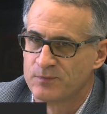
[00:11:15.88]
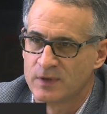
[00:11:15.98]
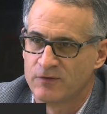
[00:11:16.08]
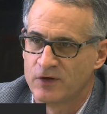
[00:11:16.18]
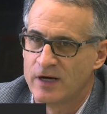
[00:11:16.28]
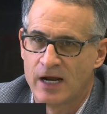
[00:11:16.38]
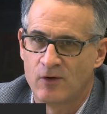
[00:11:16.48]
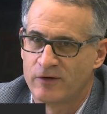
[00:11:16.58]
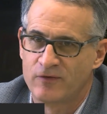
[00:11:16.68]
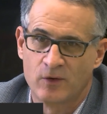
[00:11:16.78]
If you're not
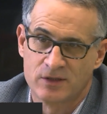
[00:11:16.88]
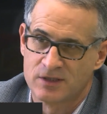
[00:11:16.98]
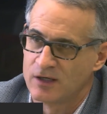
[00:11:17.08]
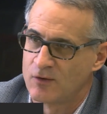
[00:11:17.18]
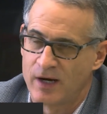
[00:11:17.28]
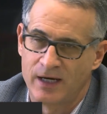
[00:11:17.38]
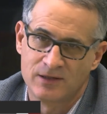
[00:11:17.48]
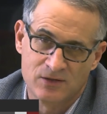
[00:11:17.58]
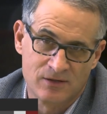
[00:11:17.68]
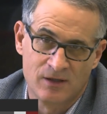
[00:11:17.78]
already focused on
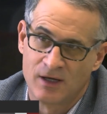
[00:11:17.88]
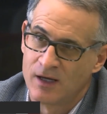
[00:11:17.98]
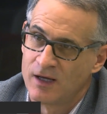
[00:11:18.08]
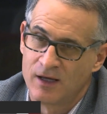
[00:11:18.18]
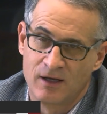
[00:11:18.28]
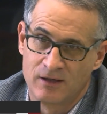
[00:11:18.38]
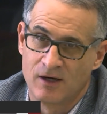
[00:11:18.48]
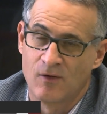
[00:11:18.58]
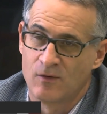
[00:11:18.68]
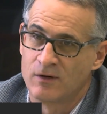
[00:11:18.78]
grades, you
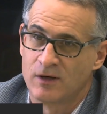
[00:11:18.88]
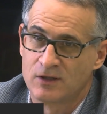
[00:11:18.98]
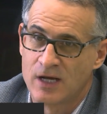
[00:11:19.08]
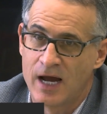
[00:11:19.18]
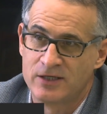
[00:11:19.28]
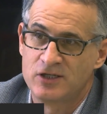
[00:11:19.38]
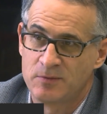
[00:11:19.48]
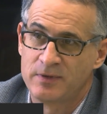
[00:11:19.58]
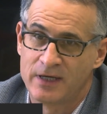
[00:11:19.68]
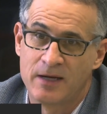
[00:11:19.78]
know, a high
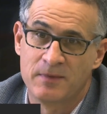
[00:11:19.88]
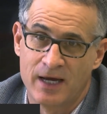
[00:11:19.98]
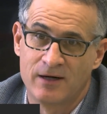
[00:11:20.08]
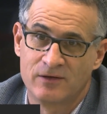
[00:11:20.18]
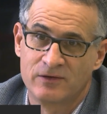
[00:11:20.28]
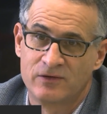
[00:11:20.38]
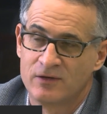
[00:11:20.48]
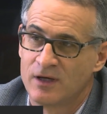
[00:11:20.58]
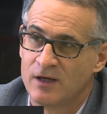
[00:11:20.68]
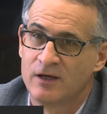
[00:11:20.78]
GPA matters.
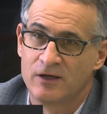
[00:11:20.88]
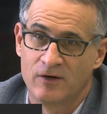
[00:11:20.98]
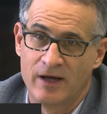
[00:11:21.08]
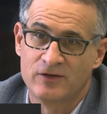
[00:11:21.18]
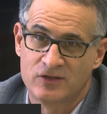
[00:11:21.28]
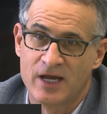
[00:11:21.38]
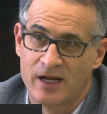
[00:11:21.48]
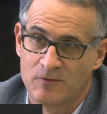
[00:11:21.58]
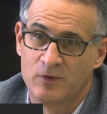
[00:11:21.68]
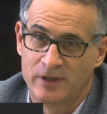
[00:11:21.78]
Your
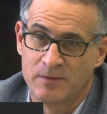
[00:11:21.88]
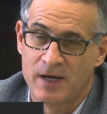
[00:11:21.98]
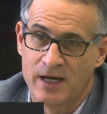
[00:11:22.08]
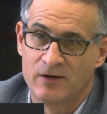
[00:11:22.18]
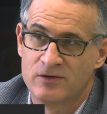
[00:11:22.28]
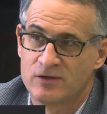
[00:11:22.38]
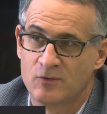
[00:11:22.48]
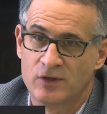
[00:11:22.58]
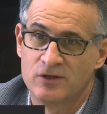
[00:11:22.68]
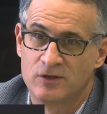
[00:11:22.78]
LSAT really matters, and
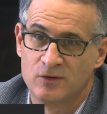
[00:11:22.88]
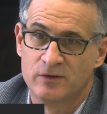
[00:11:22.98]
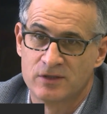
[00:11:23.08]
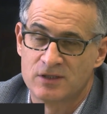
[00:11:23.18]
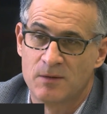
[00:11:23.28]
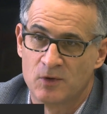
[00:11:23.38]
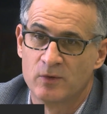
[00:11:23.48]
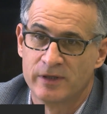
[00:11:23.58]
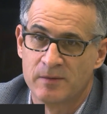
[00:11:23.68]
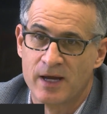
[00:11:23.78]
what you do in the summer
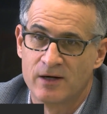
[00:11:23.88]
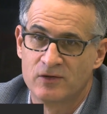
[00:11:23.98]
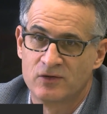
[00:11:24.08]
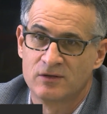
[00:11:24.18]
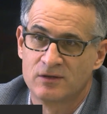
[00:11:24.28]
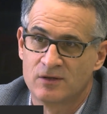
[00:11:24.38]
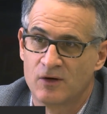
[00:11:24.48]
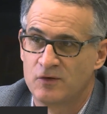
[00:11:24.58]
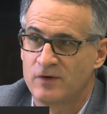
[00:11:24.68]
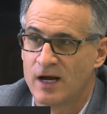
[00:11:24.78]
really matters. So
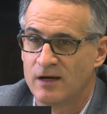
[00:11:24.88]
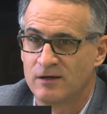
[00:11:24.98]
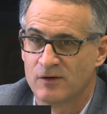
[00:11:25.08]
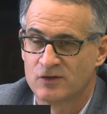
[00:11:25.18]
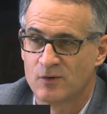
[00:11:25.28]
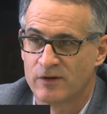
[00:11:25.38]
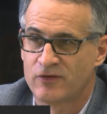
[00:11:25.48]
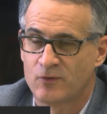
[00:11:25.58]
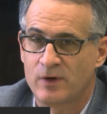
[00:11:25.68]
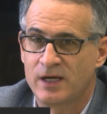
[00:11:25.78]
you've got, you know, sort of
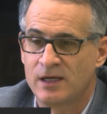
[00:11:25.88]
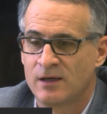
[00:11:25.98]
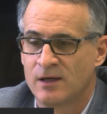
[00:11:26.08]
three